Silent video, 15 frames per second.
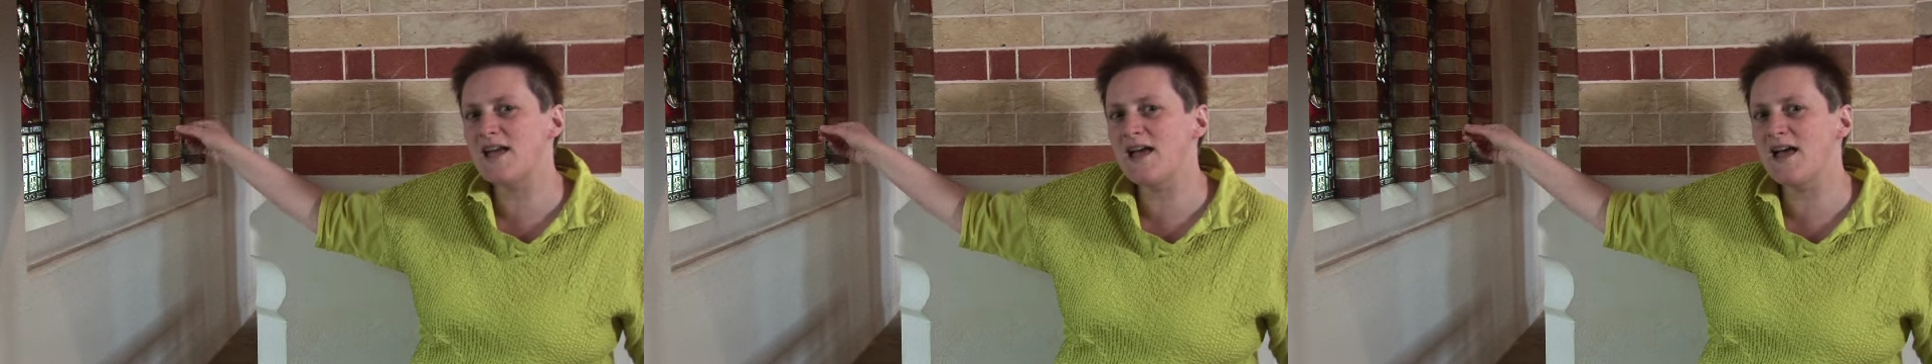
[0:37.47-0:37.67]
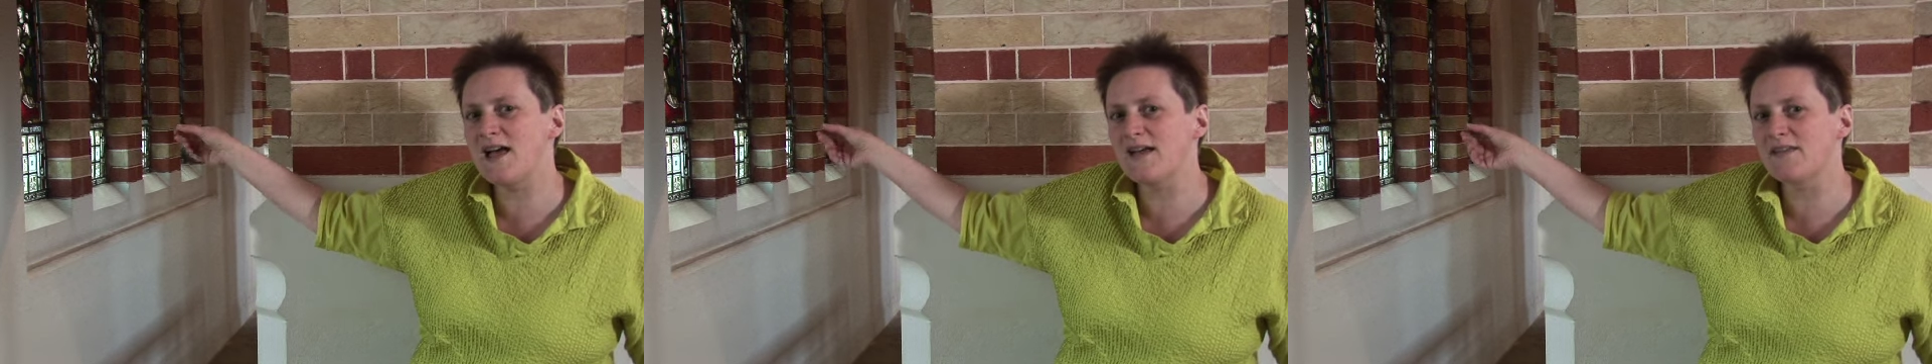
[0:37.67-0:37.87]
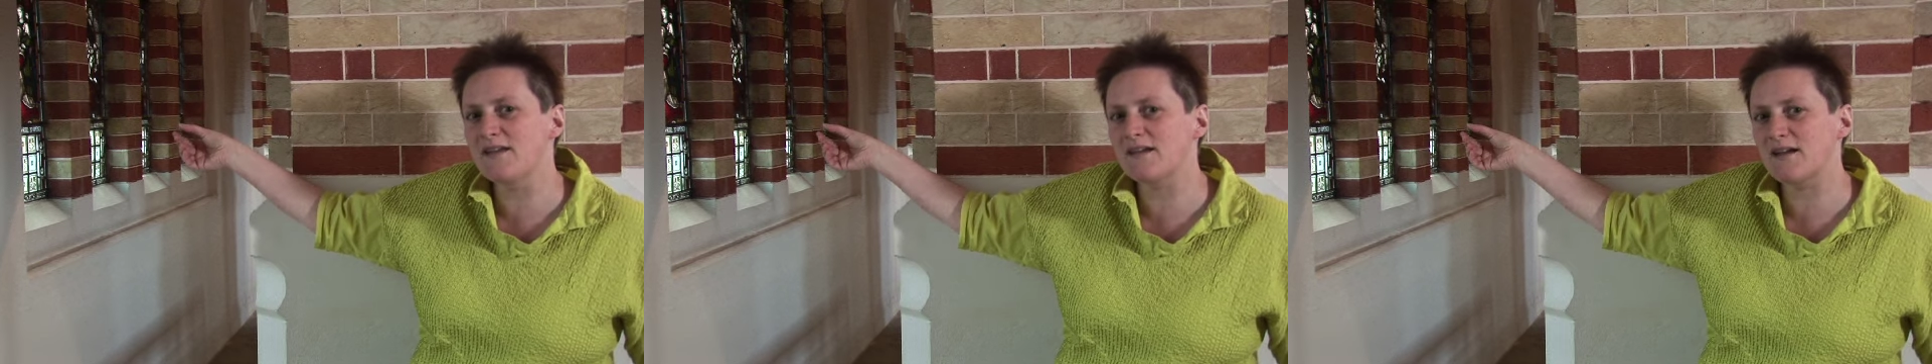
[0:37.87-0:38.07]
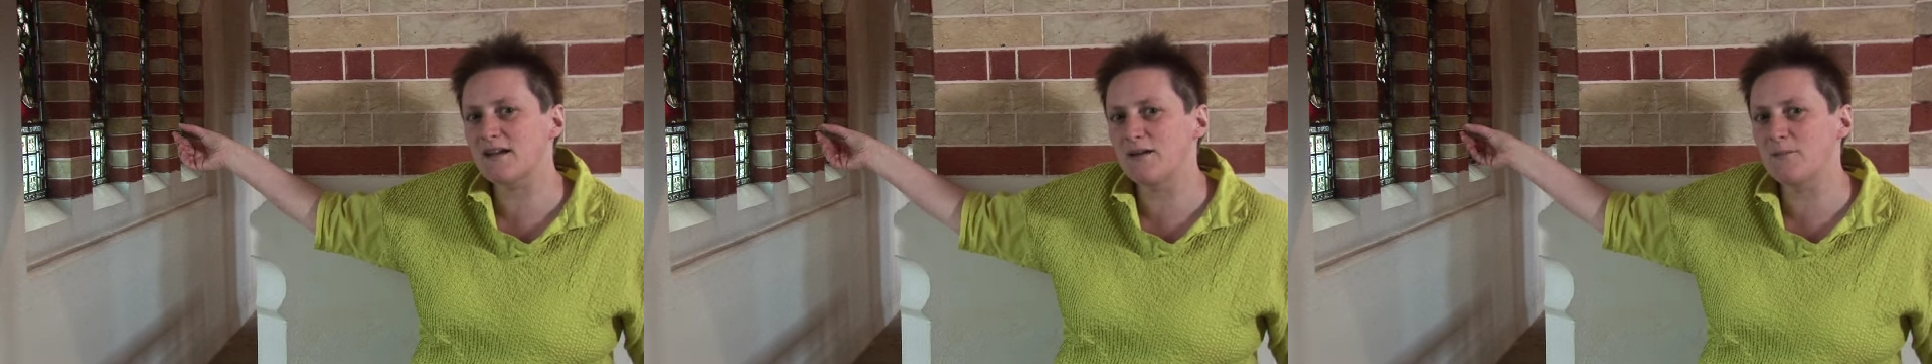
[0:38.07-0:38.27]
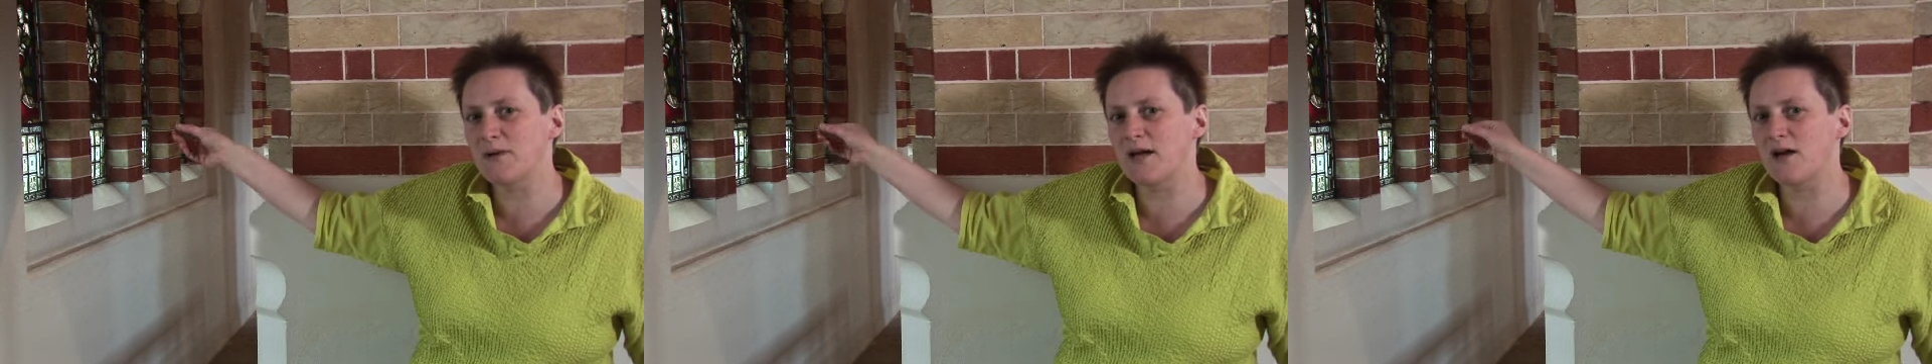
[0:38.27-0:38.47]
air that
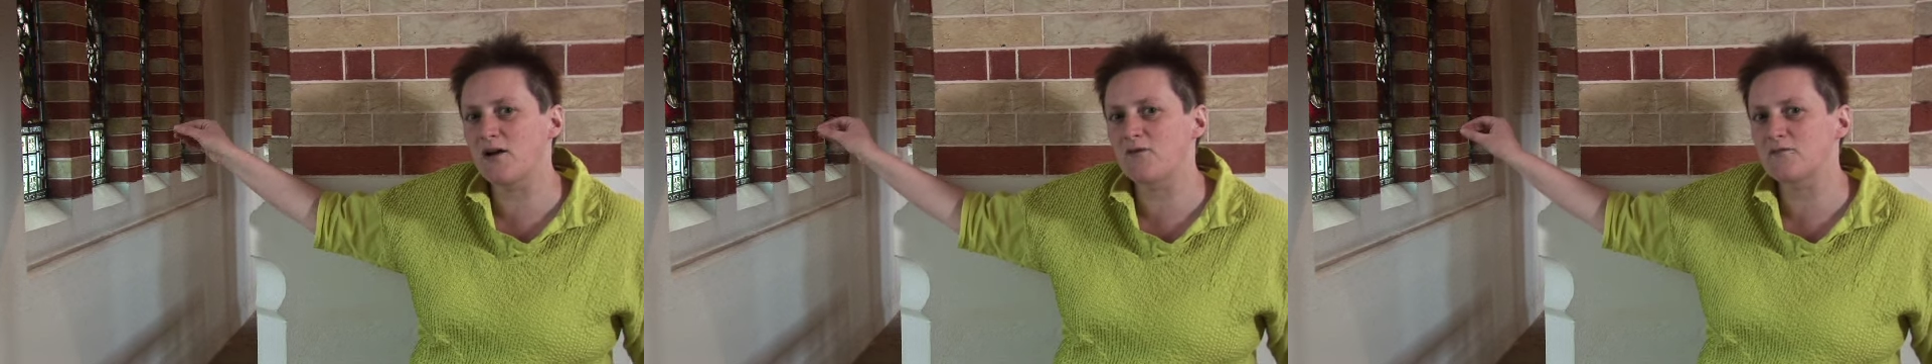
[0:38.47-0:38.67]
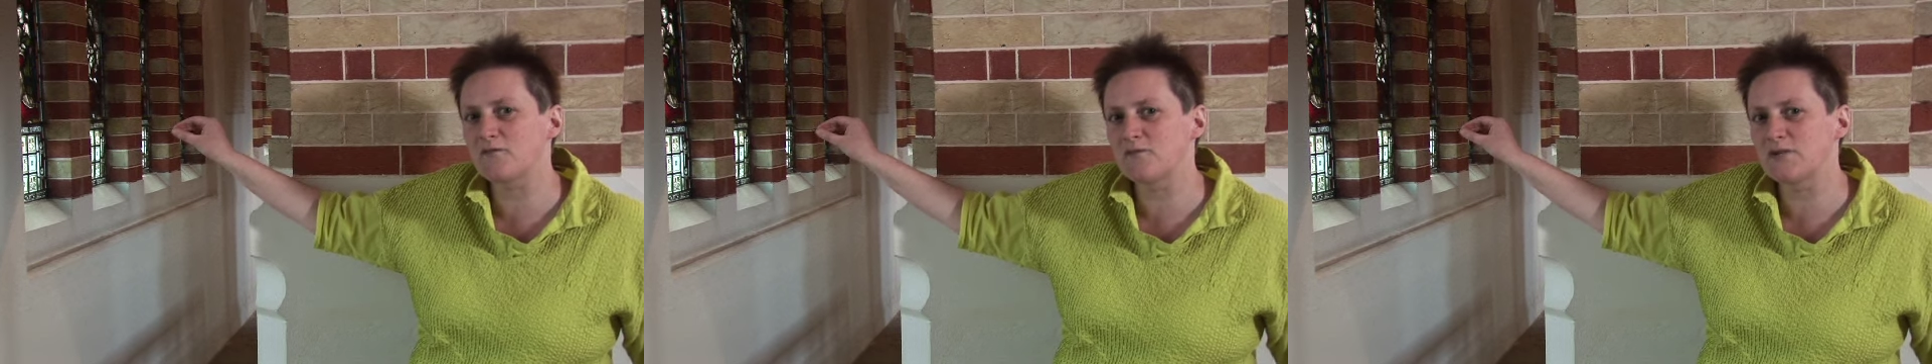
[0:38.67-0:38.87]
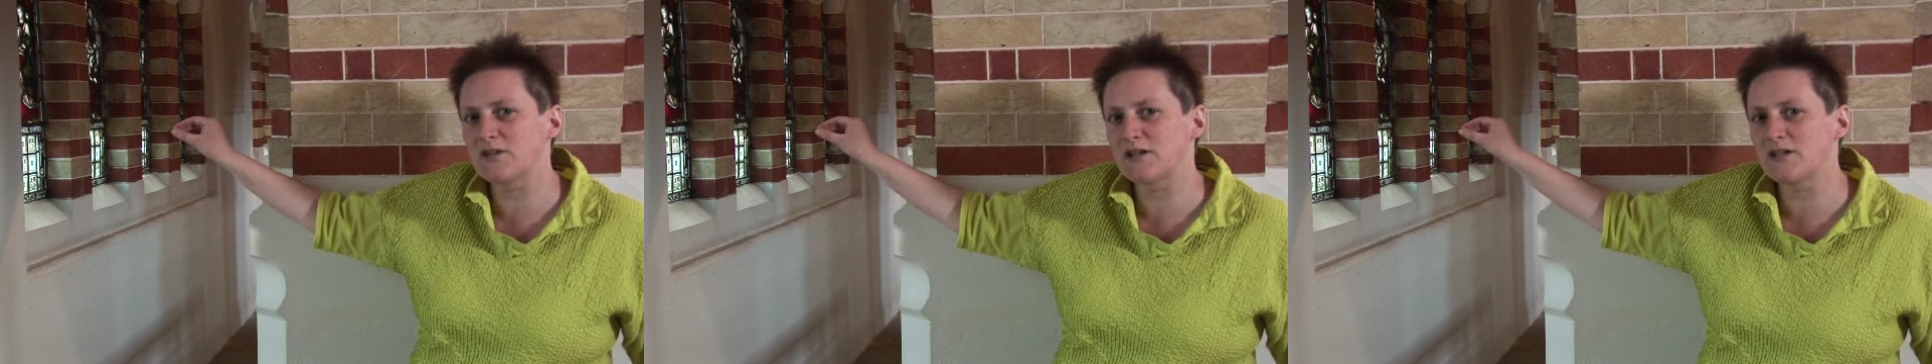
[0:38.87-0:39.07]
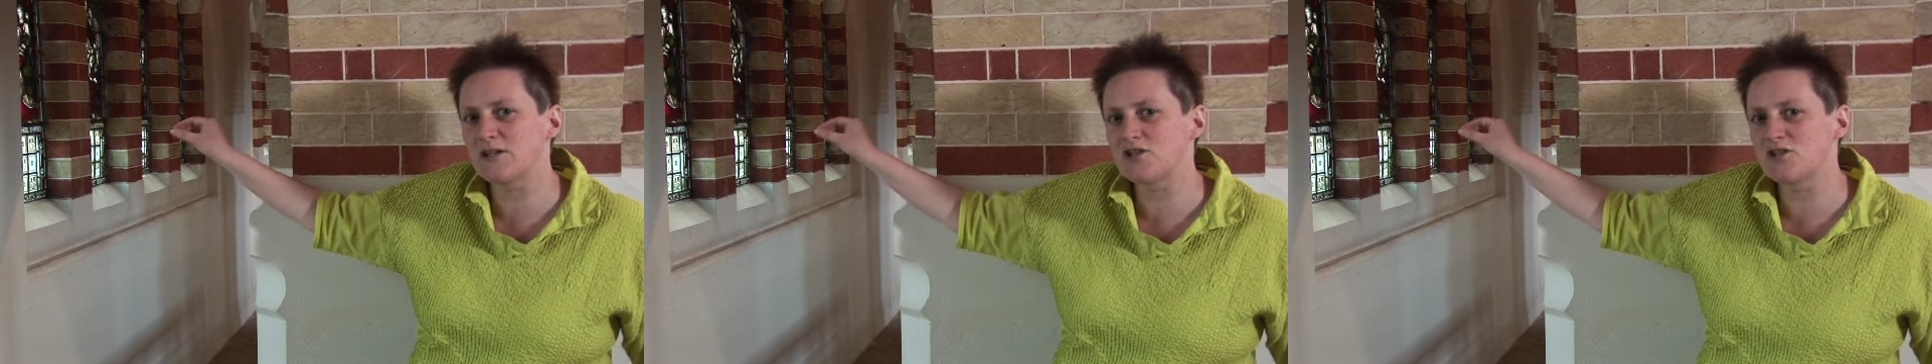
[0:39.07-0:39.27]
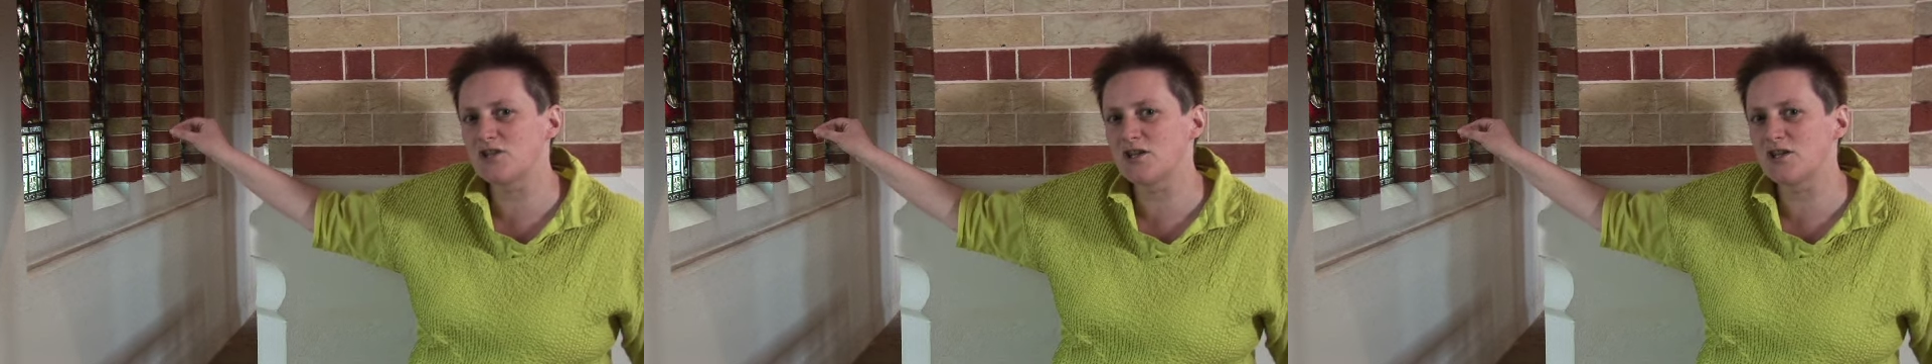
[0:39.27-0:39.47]
came out from the
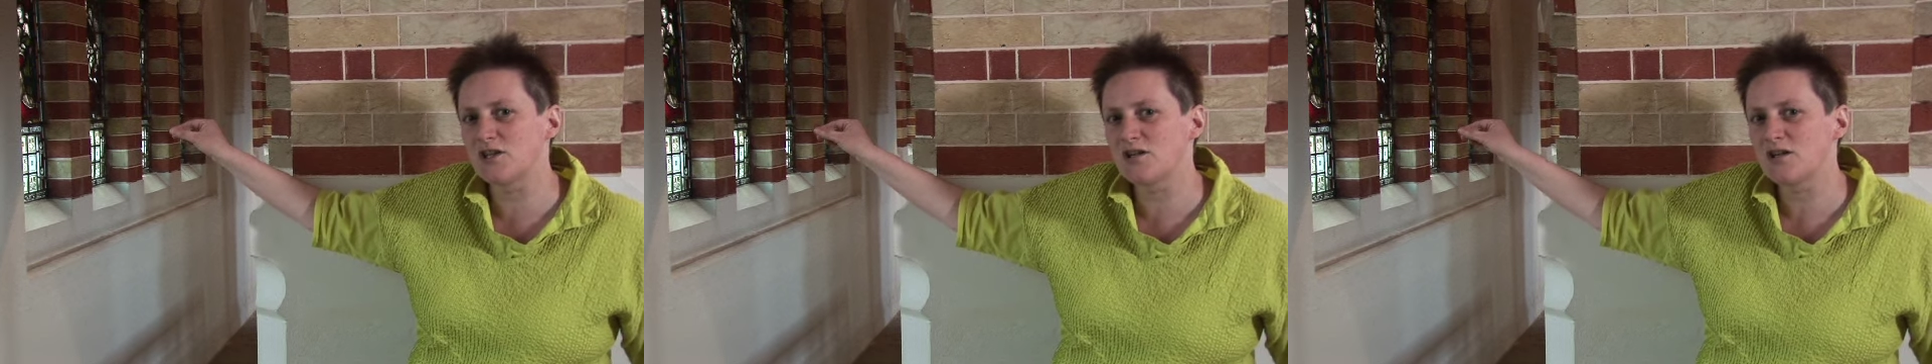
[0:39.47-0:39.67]
kitchen